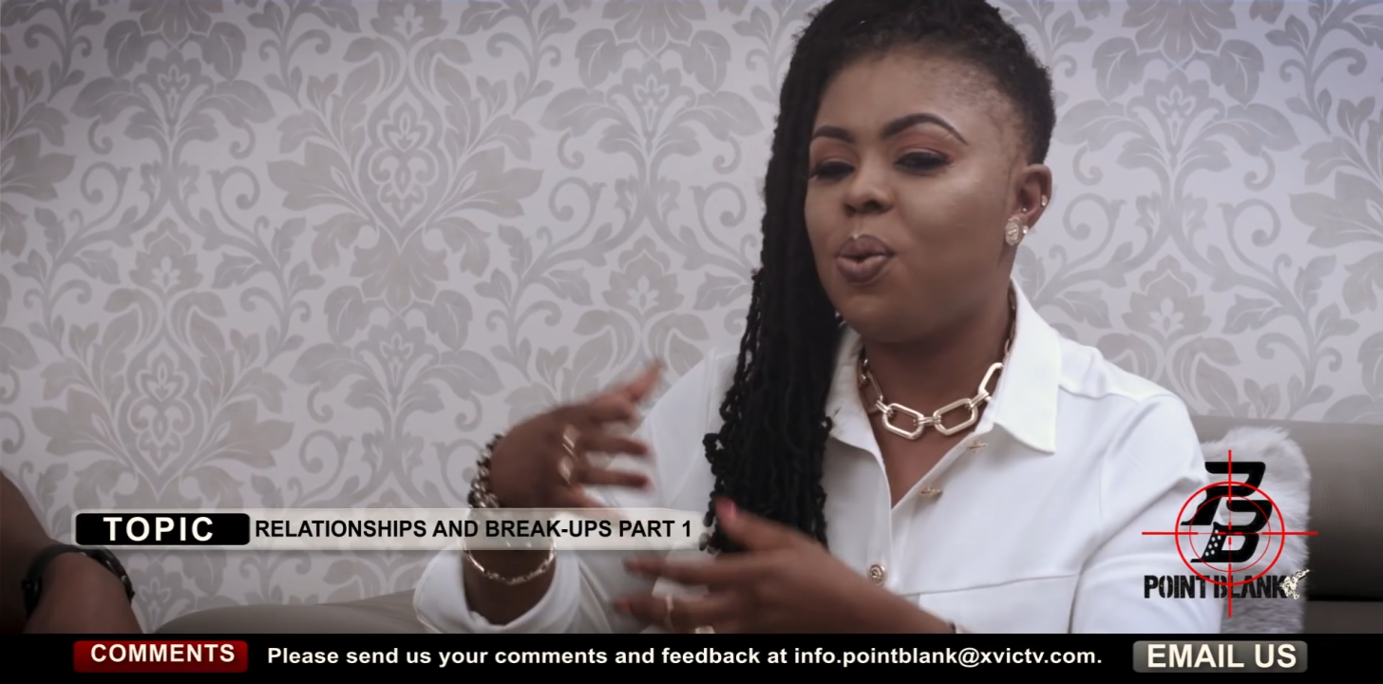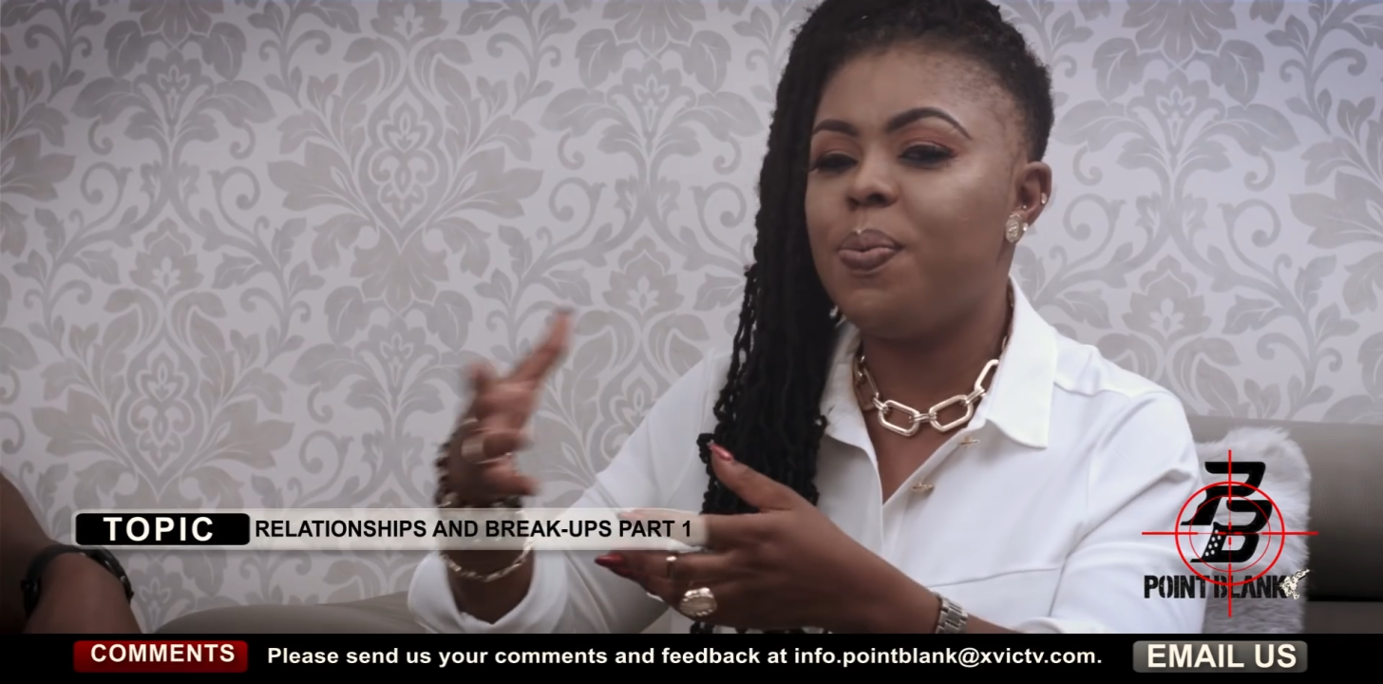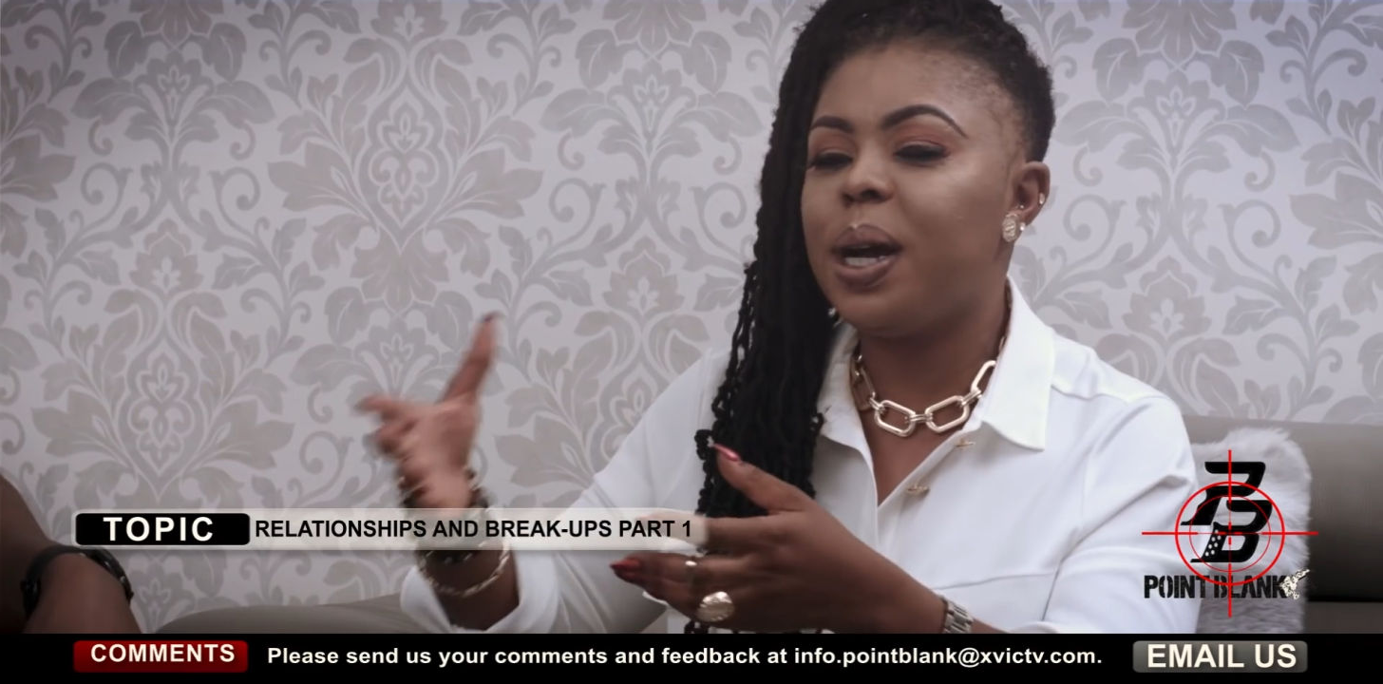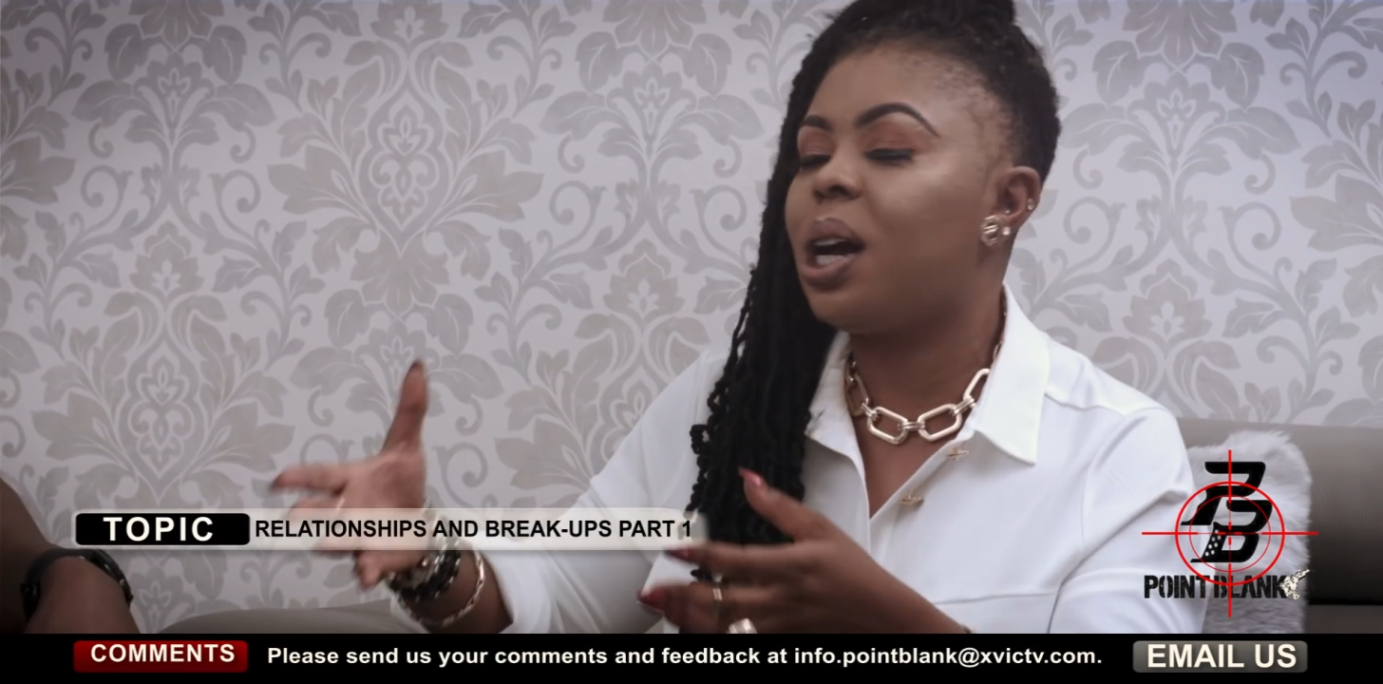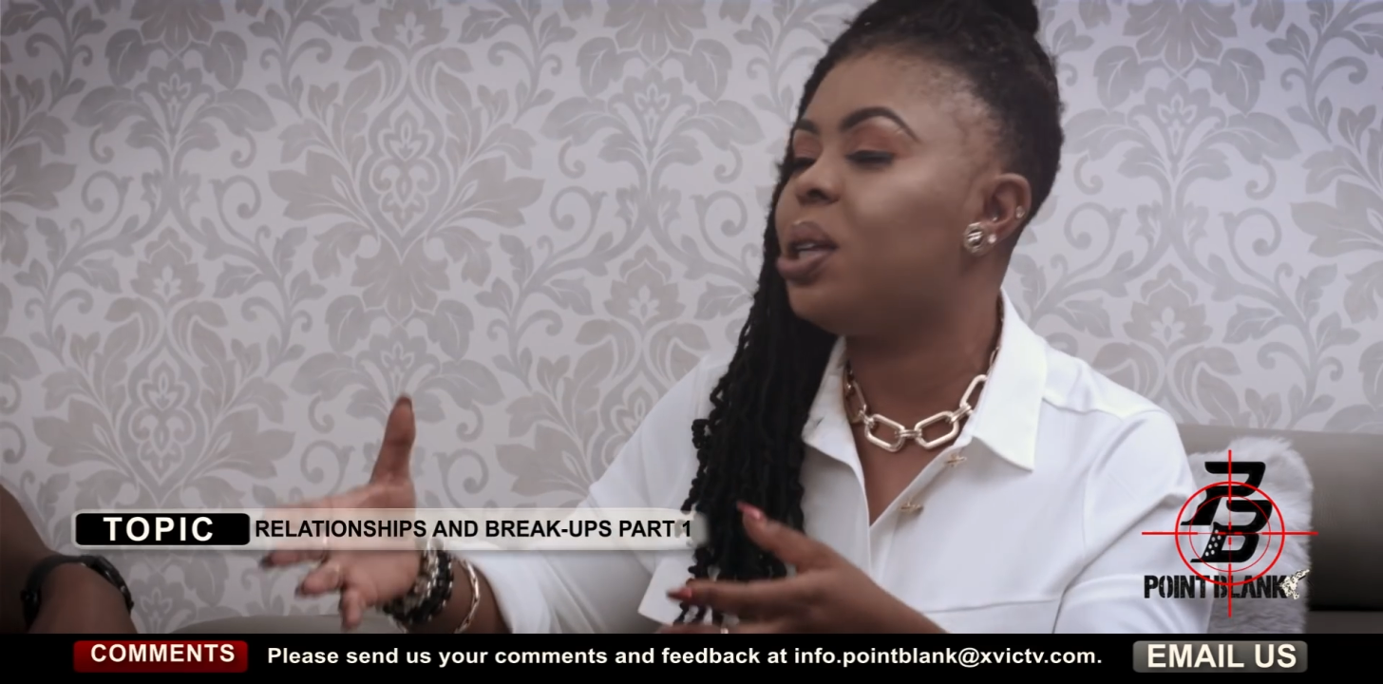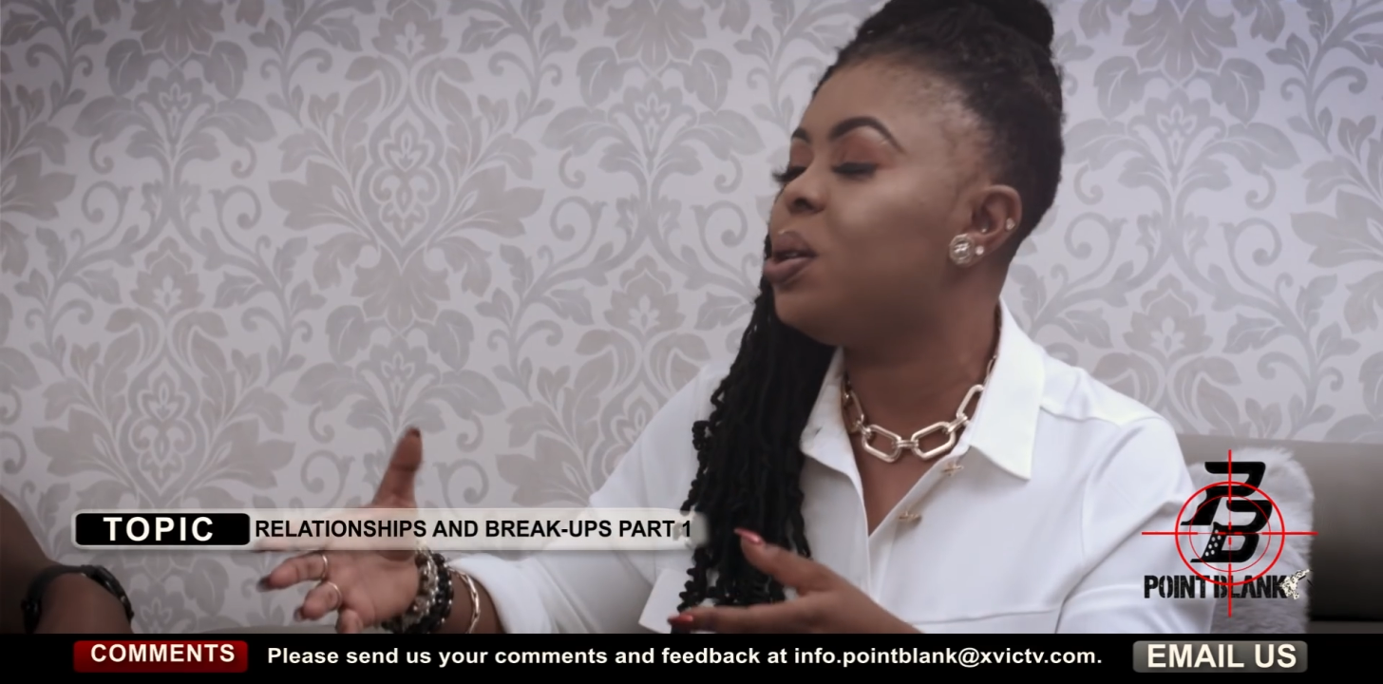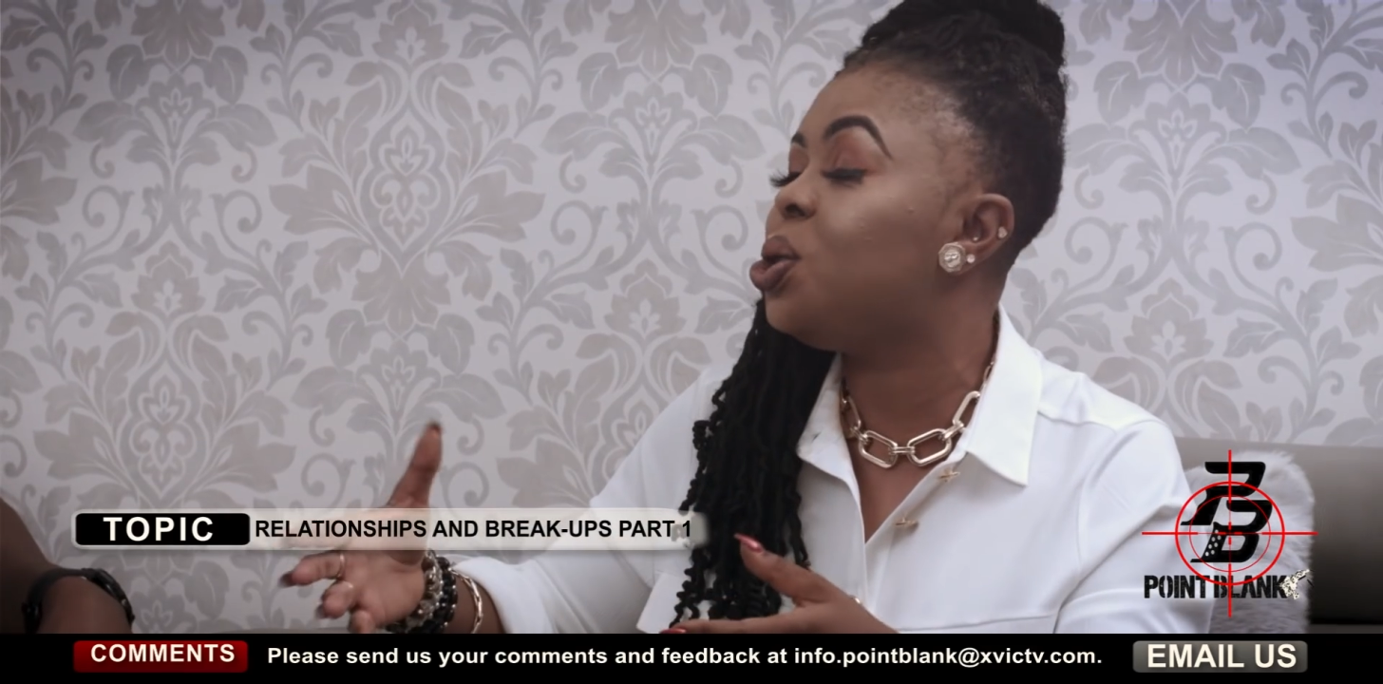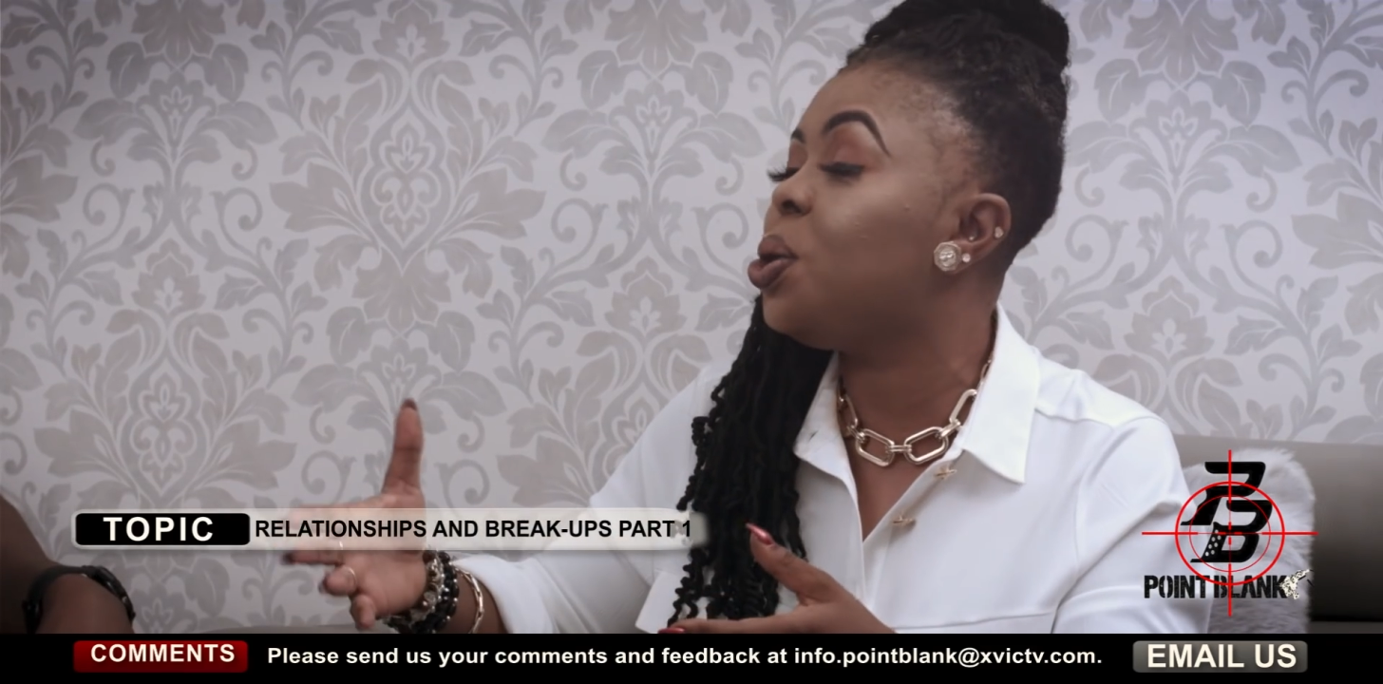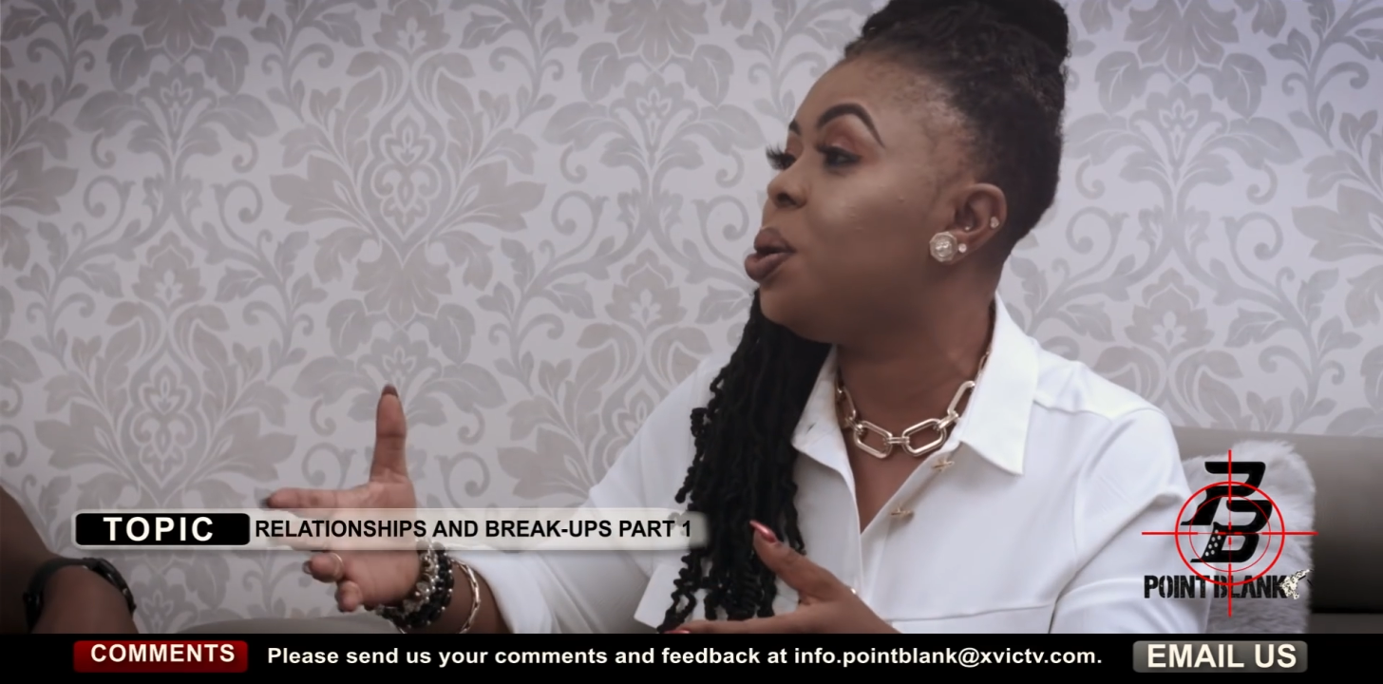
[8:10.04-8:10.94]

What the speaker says: woman cannot show